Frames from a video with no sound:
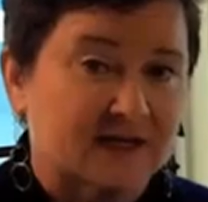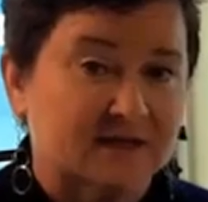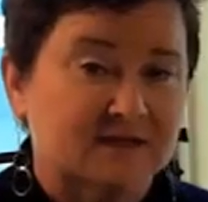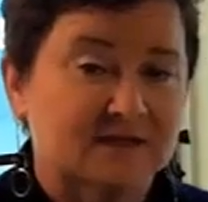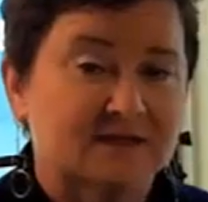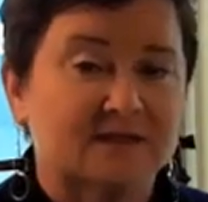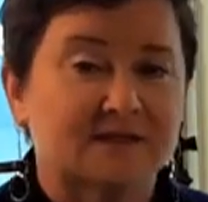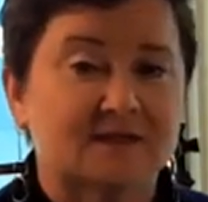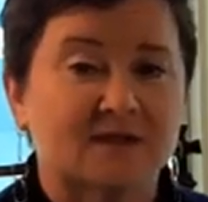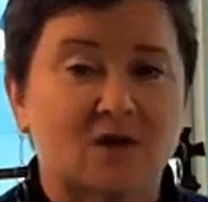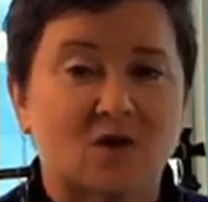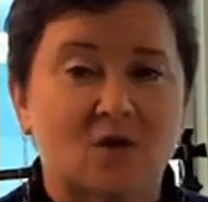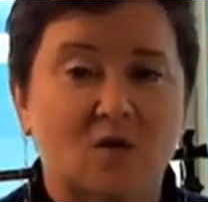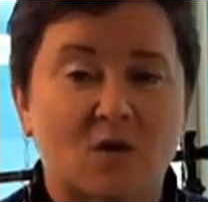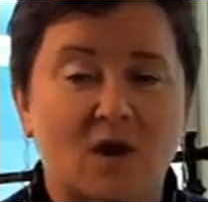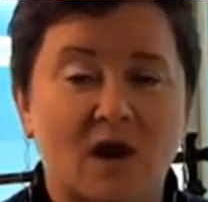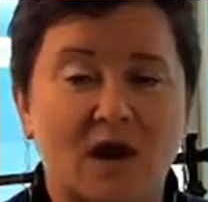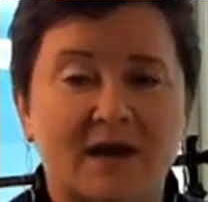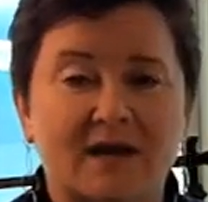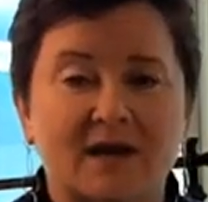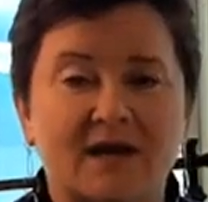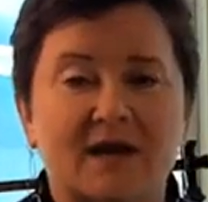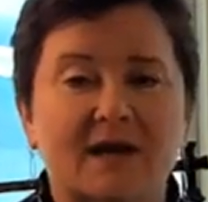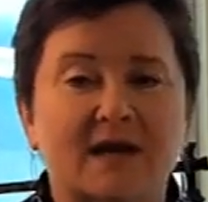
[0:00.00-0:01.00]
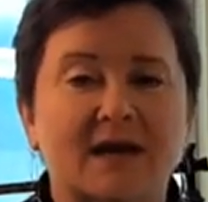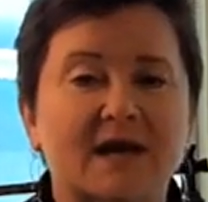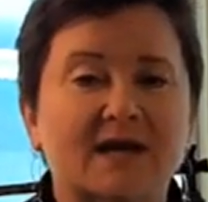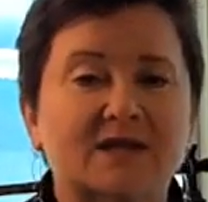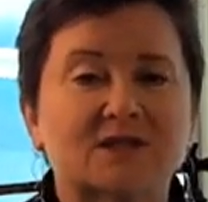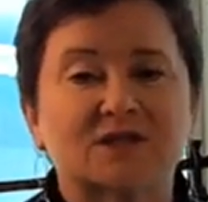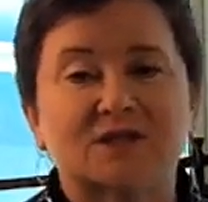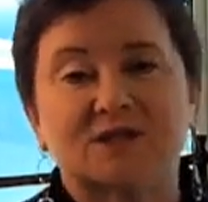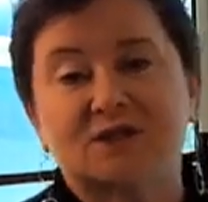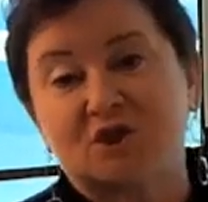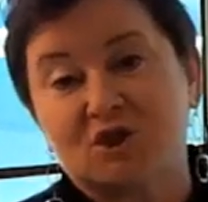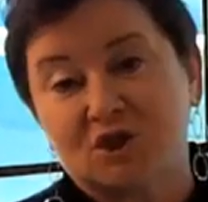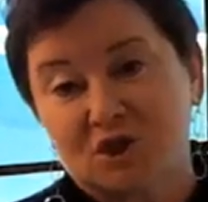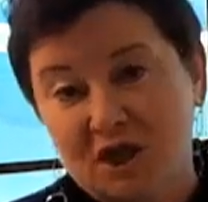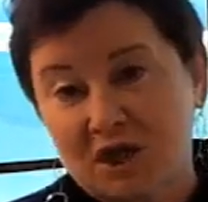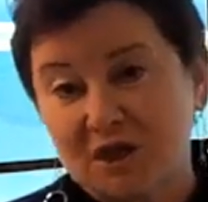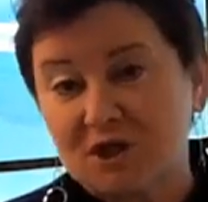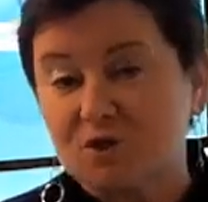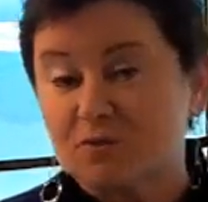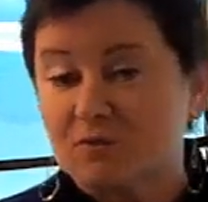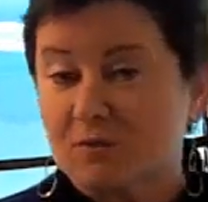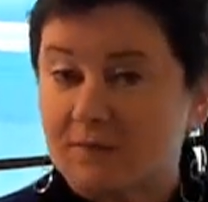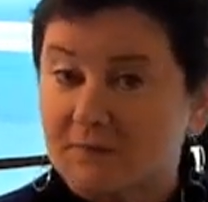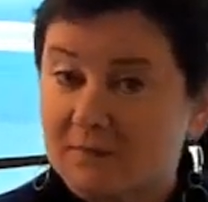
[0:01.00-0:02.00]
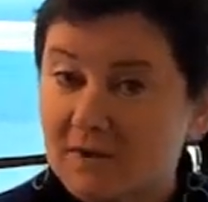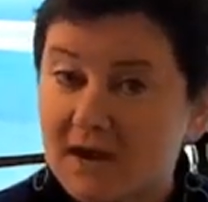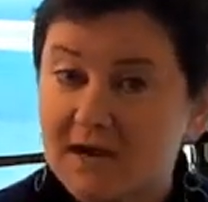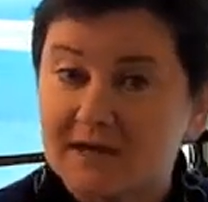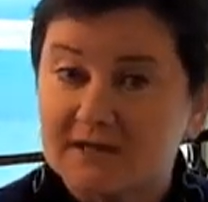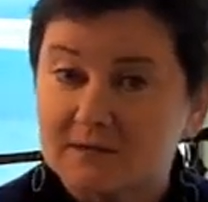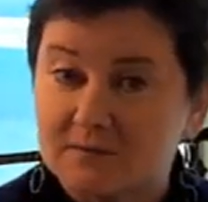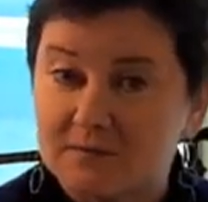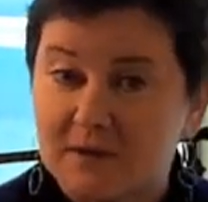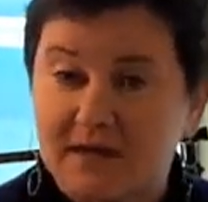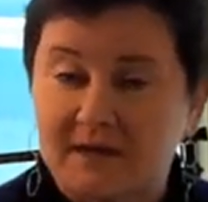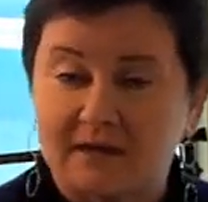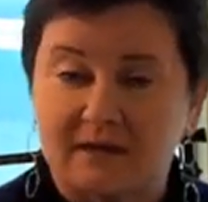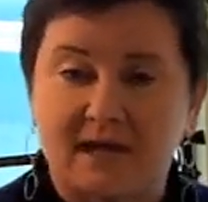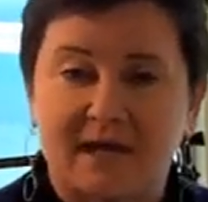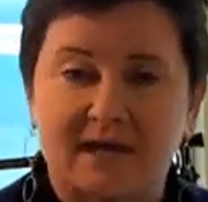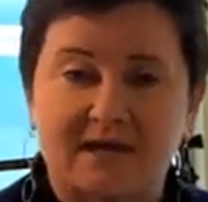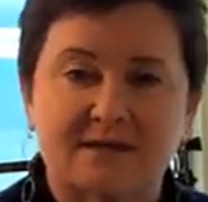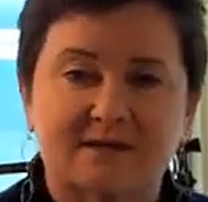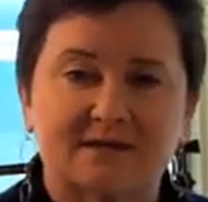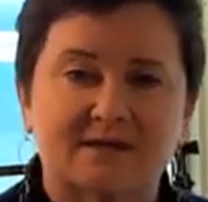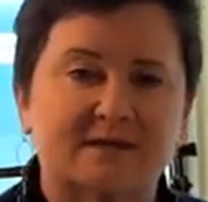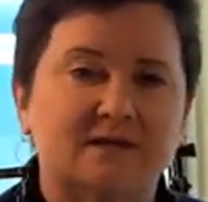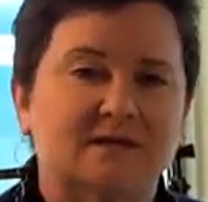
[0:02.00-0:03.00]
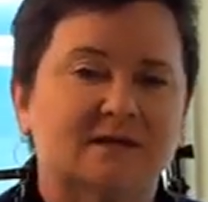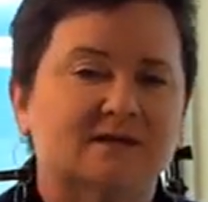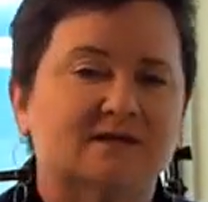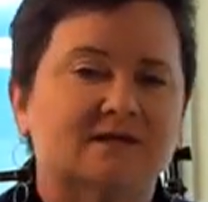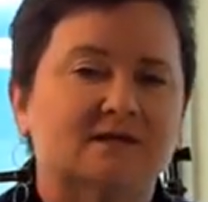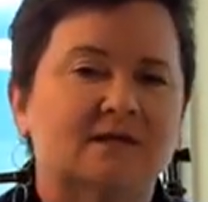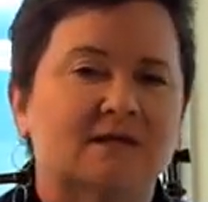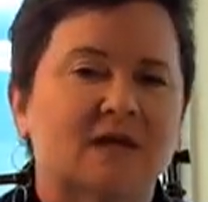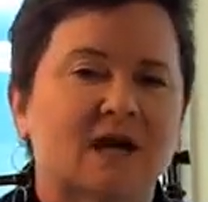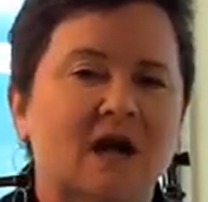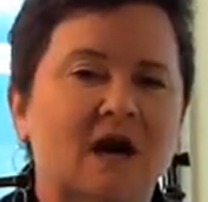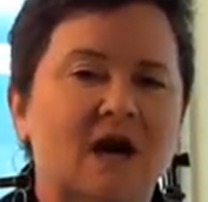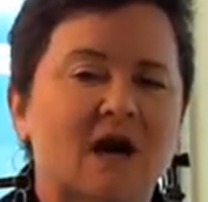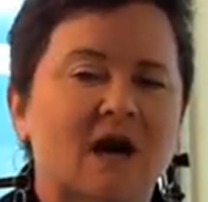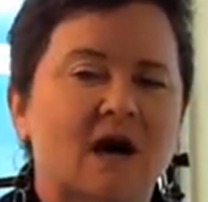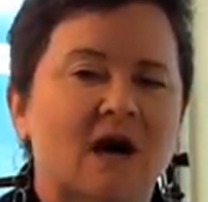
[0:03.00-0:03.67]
and so I actually changed my mind about a lot of things